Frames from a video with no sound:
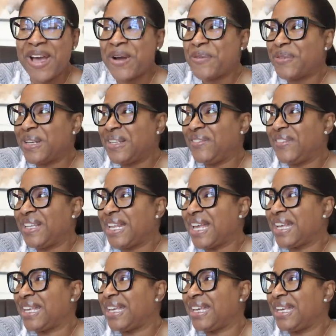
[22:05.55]
I don't really feel
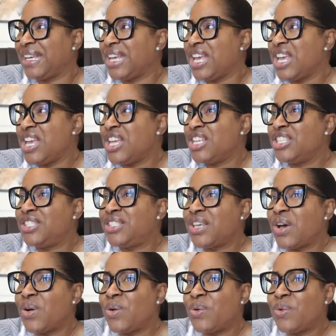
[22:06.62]
like it.
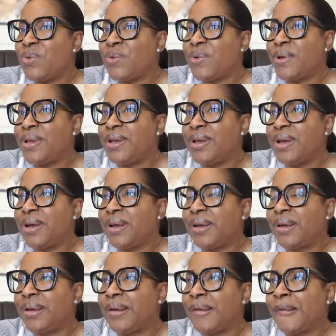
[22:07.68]
So
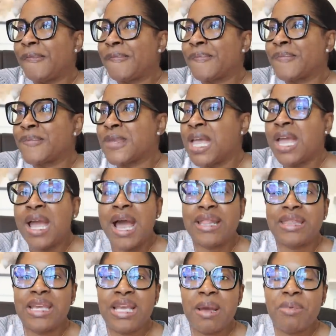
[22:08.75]
um I
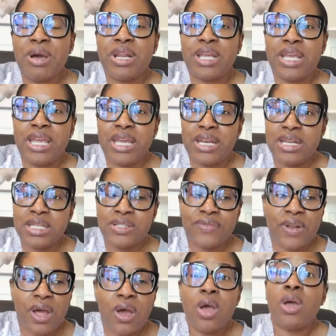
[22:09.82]
think I'm gonna end this
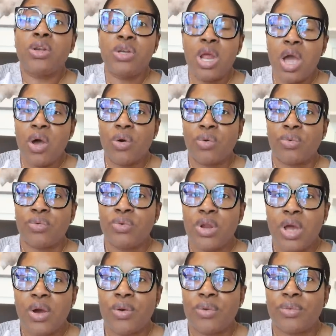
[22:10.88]
vlog. No,
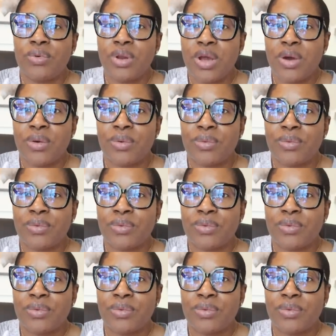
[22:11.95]
no, no.